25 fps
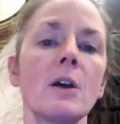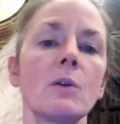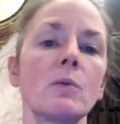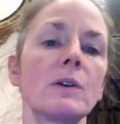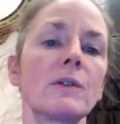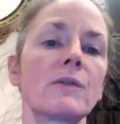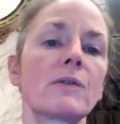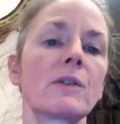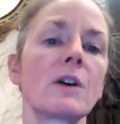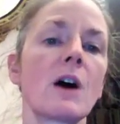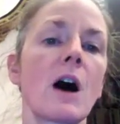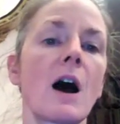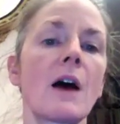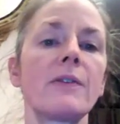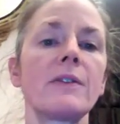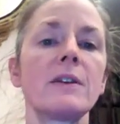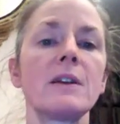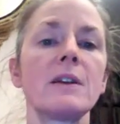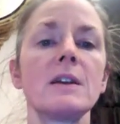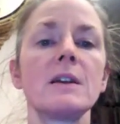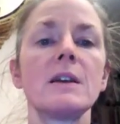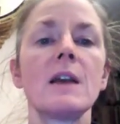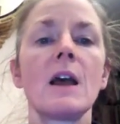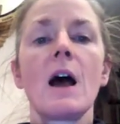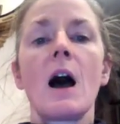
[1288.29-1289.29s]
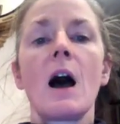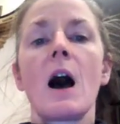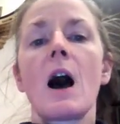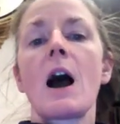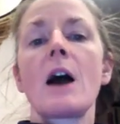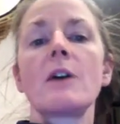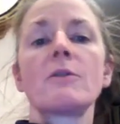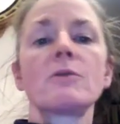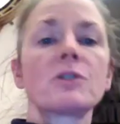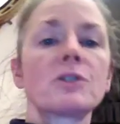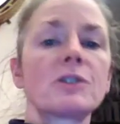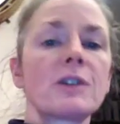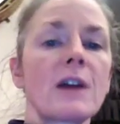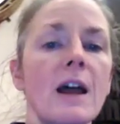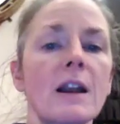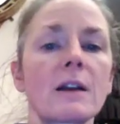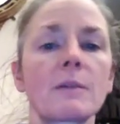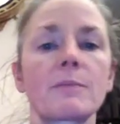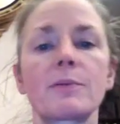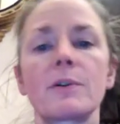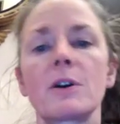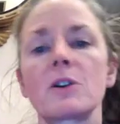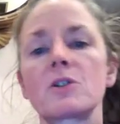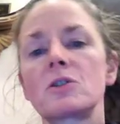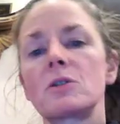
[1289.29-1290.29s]
We've got the
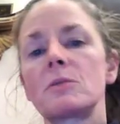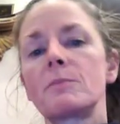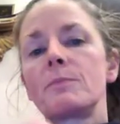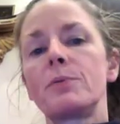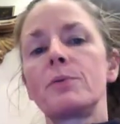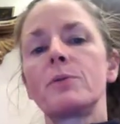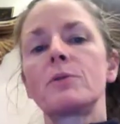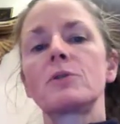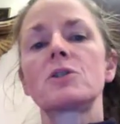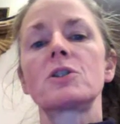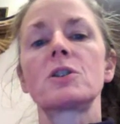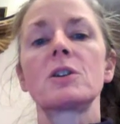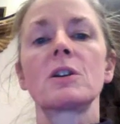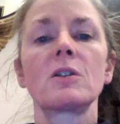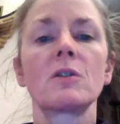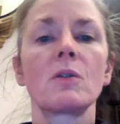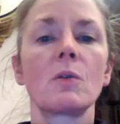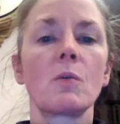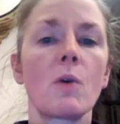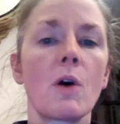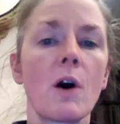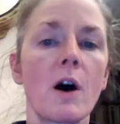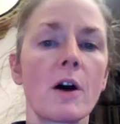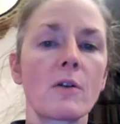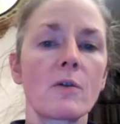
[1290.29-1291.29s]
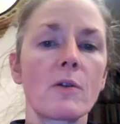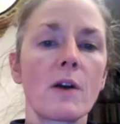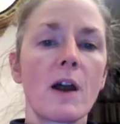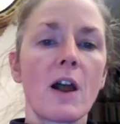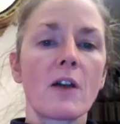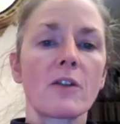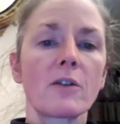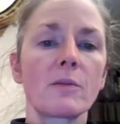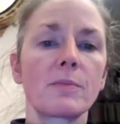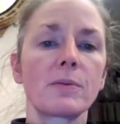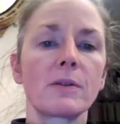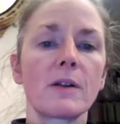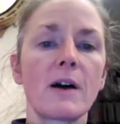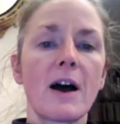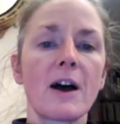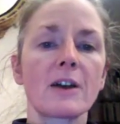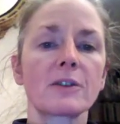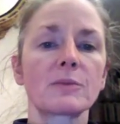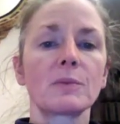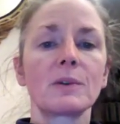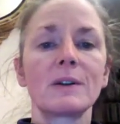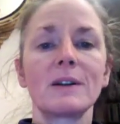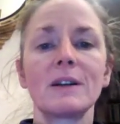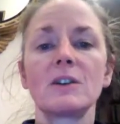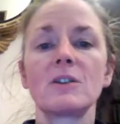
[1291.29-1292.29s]
hydrostatic pressure pushing the water out of the
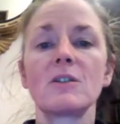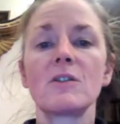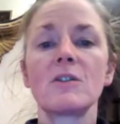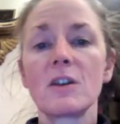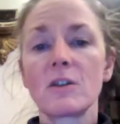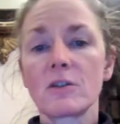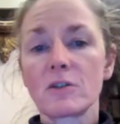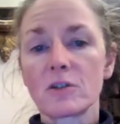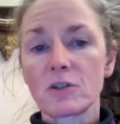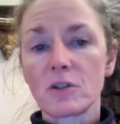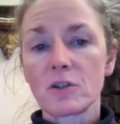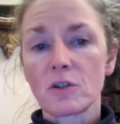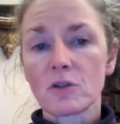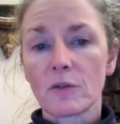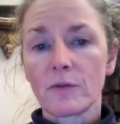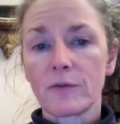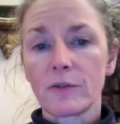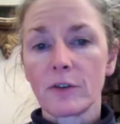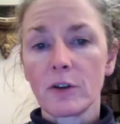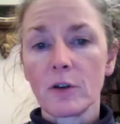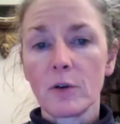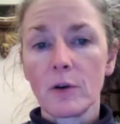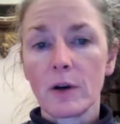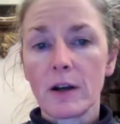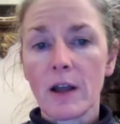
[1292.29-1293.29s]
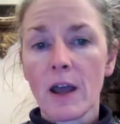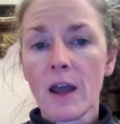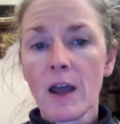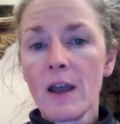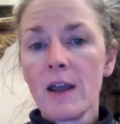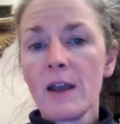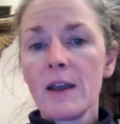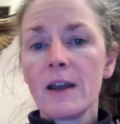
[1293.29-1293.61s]
plasma and into the interstitial fluid.